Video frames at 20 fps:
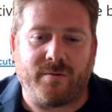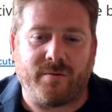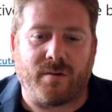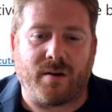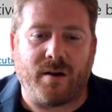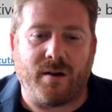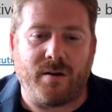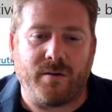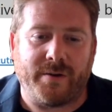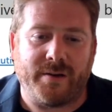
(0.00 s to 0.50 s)

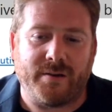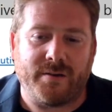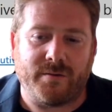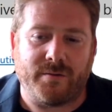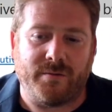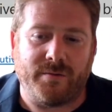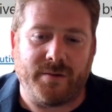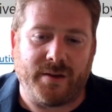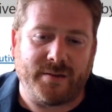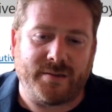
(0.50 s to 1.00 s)
grow
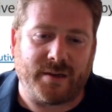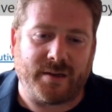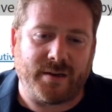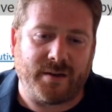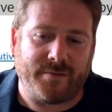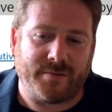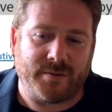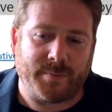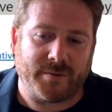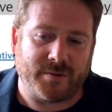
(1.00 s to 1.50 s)
into
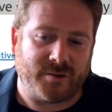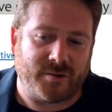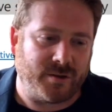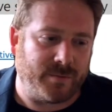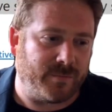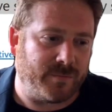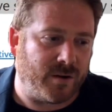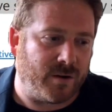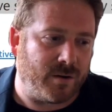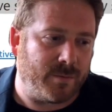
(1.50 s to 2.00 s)
executive
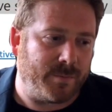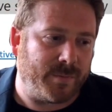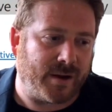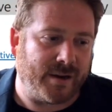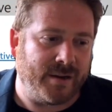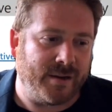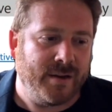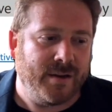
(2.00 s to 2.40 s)
sponsorship role by